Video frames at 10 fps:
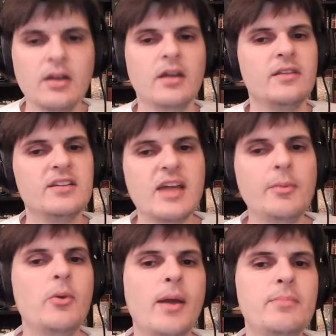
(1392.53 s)
The
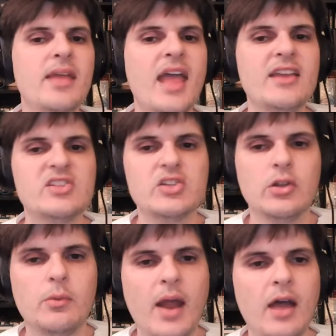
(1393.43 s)
WNBA is still
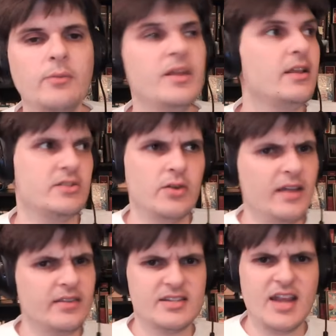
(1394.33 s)
around. We still
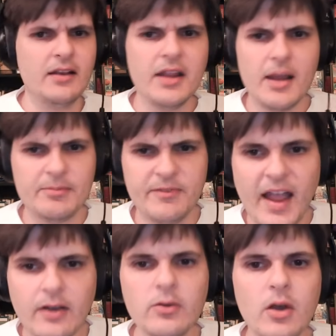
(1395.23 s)
got the Stanley Cup
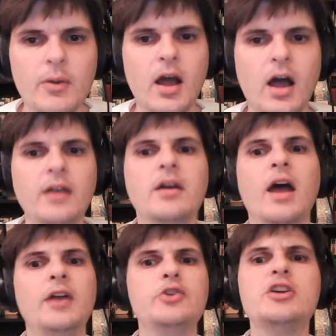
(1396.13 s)
final going on,
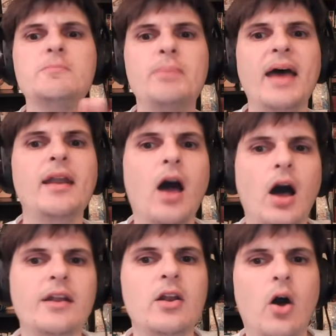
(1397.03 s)
and you can bet
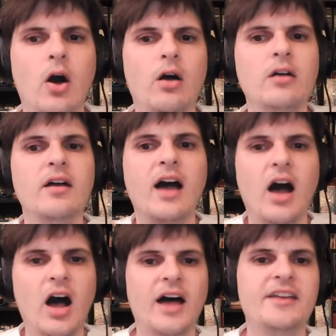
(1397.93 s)
on it all
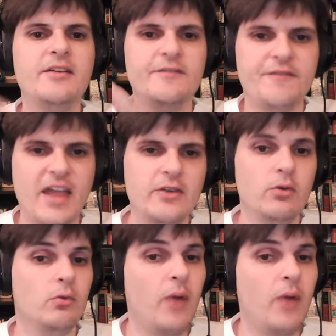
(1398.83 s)
on FanDuel.